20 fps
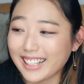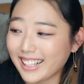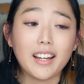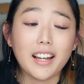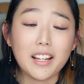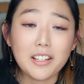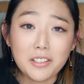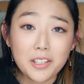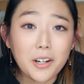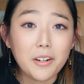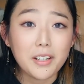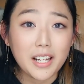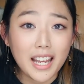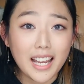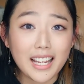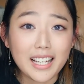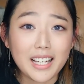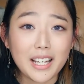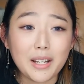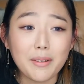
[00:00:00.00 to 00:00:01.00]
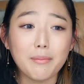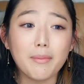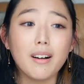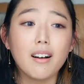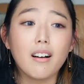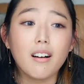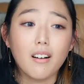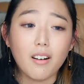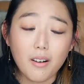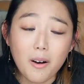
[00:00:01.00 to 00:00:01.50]
And I don't hate him
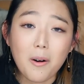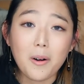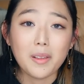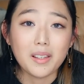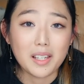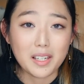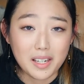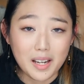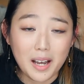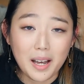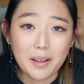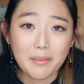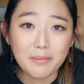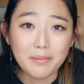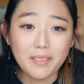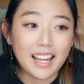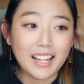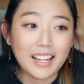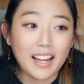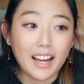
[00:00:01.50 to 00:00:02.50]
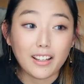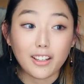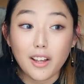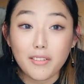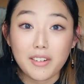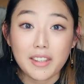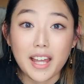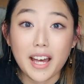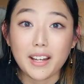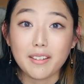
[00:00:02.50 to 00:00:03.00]
all the time. And I
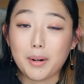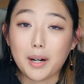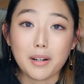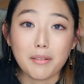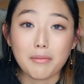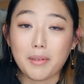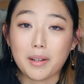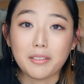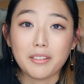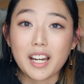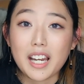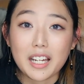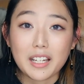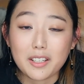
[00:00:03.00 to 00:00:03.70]
loved that part of my reading